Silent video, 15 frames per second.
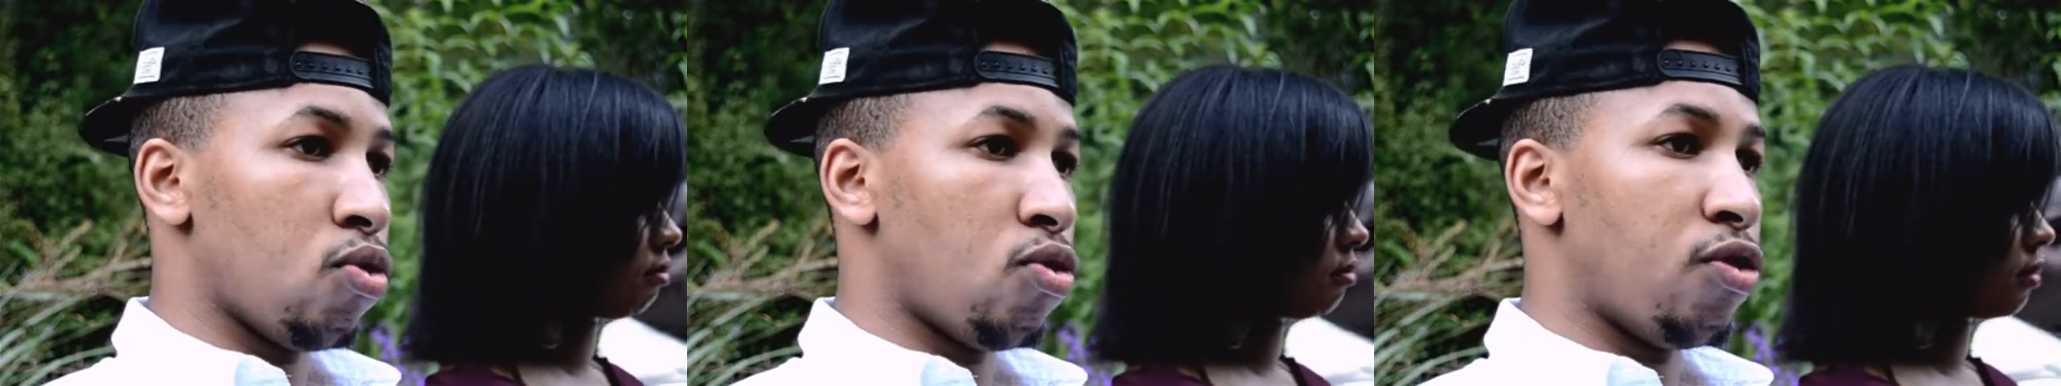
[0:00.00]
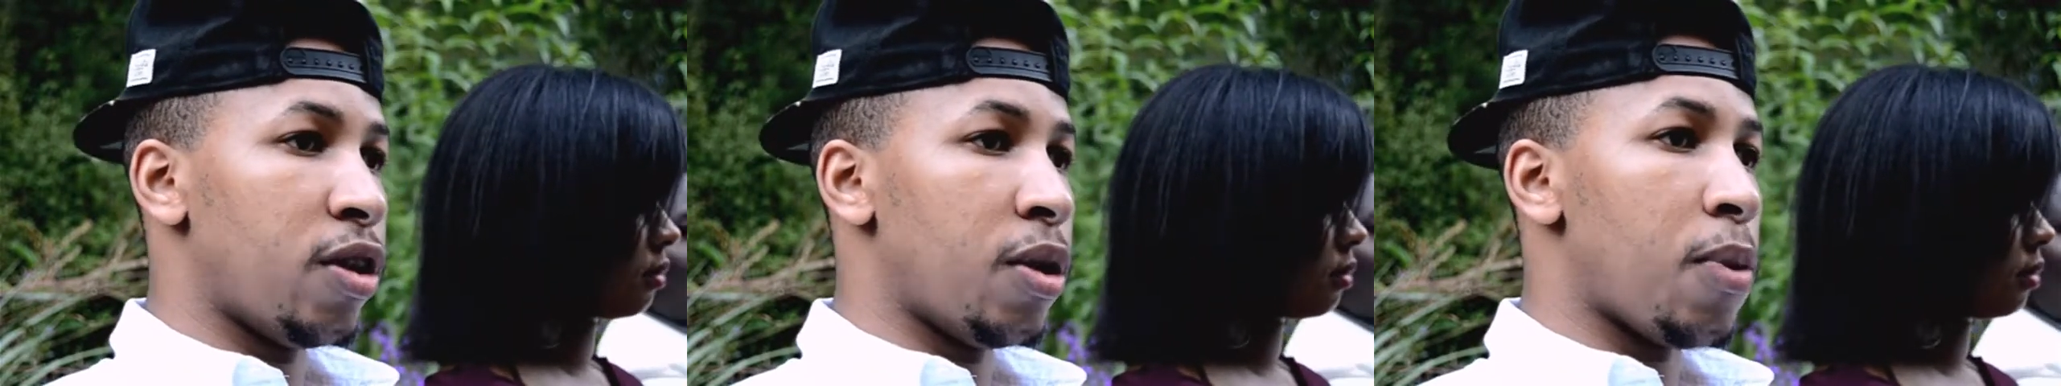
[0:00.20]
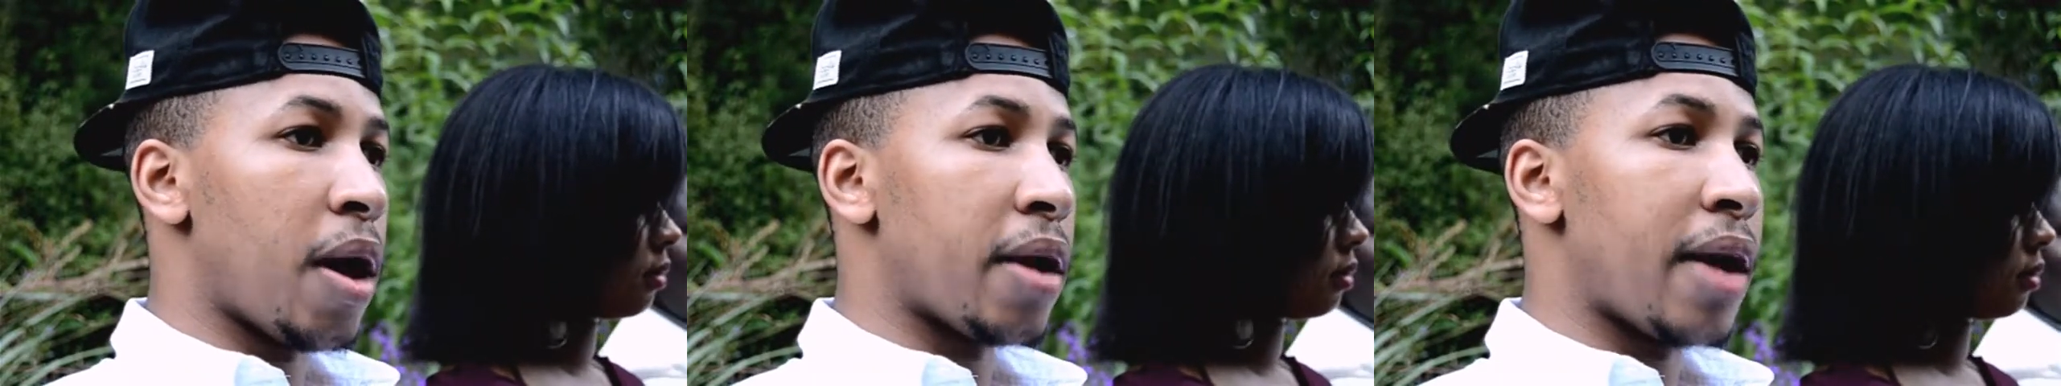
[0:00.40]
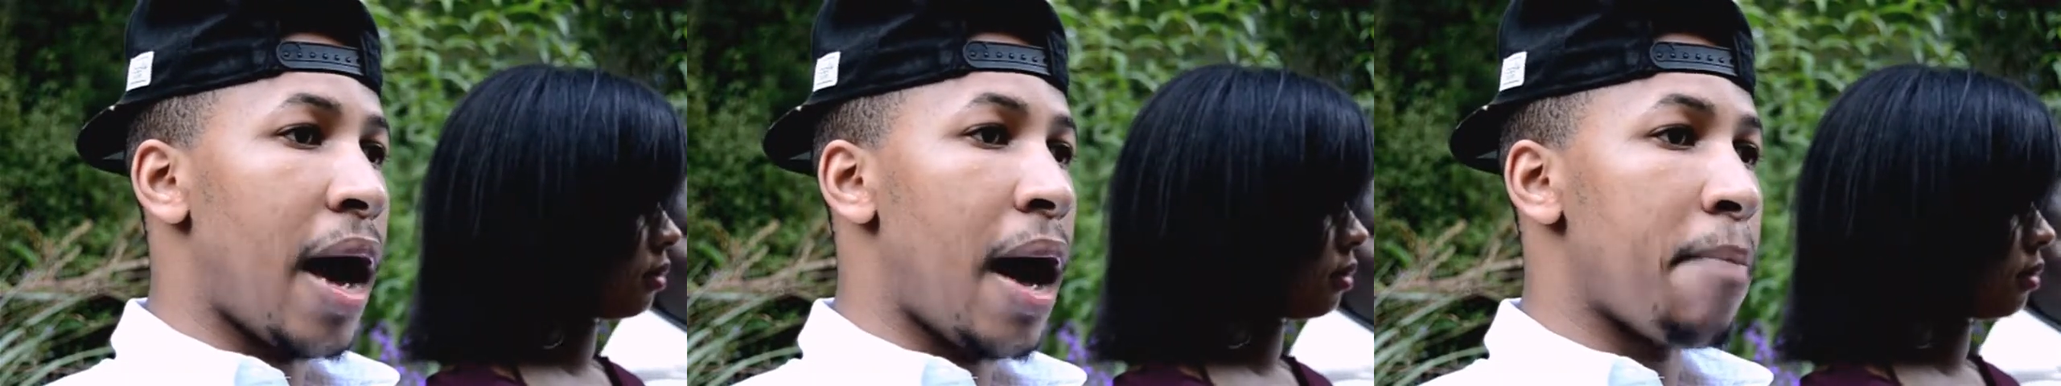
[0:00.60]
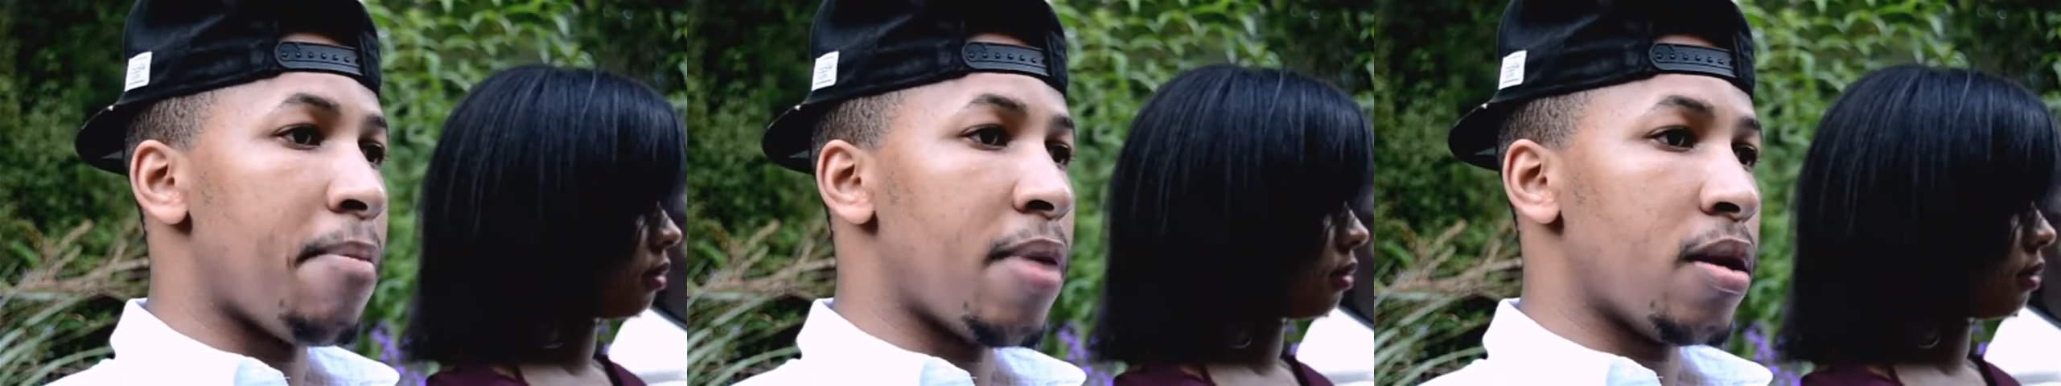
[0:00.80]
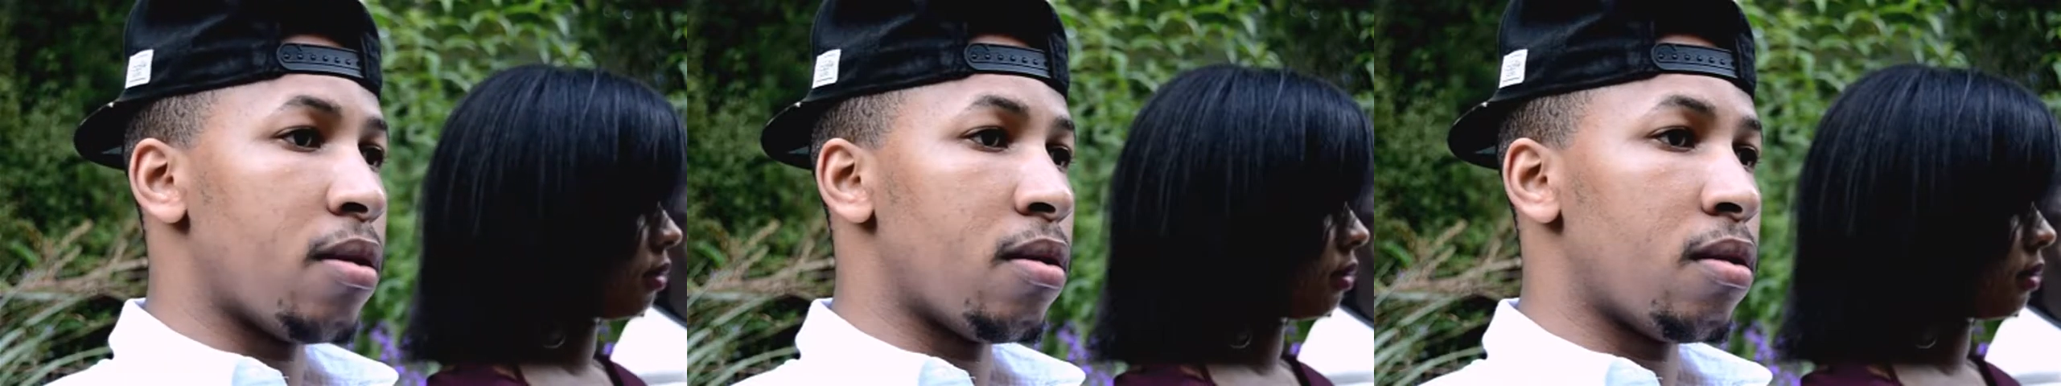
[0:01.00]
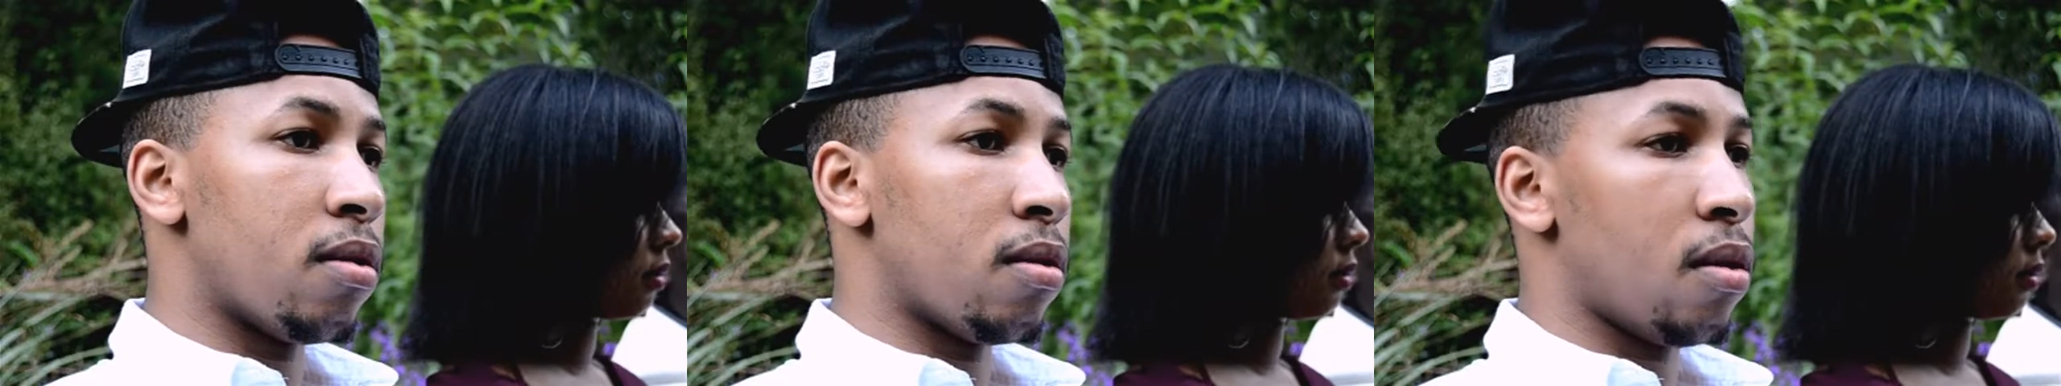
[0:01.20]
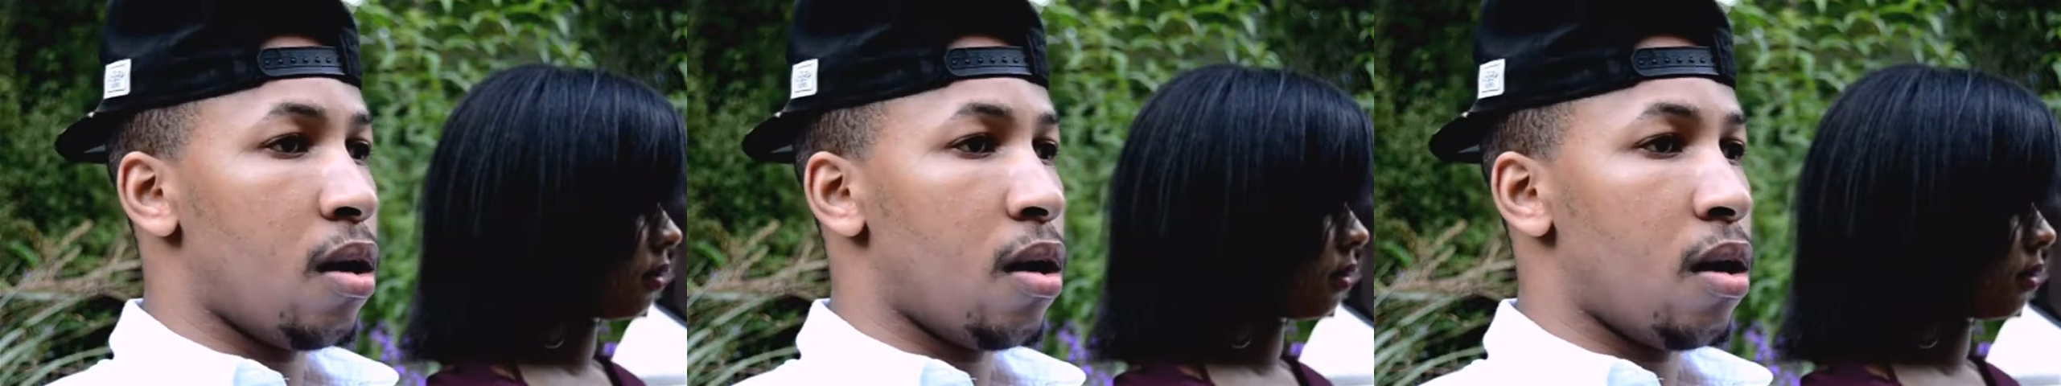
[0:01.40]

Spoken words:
see what happened,